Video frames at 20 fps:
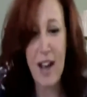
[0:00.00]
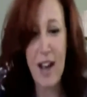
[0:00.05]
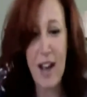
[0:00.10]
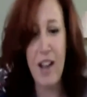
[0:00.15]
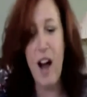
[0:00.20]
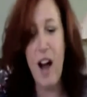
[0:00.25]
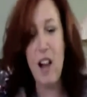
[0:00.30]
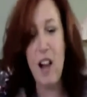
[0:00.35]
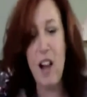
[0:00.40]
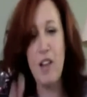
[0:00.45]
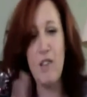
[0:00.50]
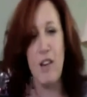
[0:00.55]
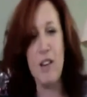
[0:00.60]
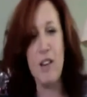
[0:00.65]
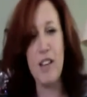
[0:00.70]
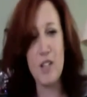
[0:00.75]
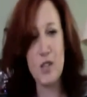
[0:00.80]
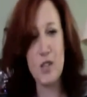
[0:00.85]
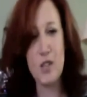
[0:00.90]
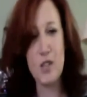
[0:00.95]
Uh, all of our
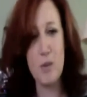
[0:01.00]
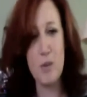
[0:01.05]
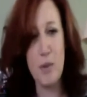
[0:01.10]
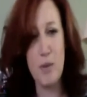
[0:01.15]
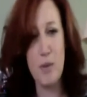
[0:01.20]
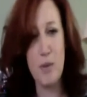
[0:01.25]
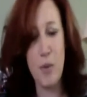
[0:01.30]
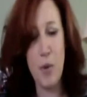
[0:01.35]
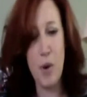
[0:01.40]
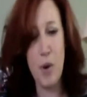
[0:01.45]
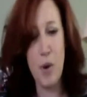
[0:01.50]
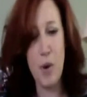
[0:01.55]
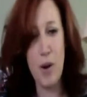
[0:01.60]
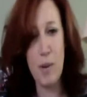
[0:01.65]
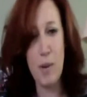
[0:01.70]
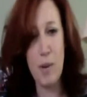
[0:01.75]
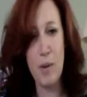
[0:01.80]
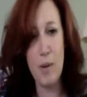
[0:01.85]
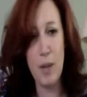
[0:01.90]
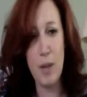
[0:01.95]
links links will be
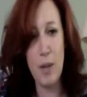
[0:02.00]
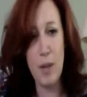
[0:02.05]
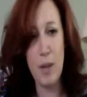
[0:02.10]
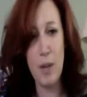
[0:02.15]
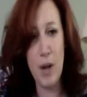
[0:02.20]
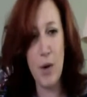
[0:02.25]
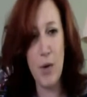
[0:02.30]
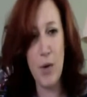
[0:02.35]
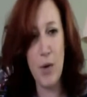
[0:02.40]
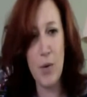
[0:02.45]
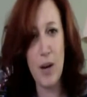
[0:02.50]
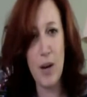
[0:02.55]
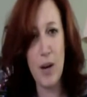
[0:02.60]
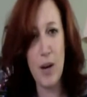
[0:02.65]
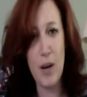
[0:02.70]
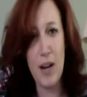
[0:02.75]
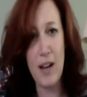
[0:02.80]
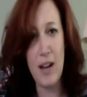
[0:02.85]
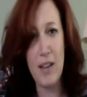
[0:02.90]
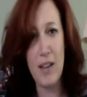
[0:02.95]
for be below
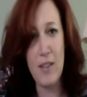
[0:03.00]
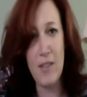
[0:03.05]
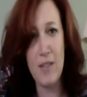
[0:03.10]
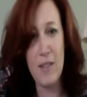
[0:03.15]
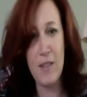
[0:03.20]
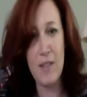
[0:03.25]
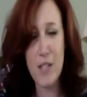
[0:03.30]
uh,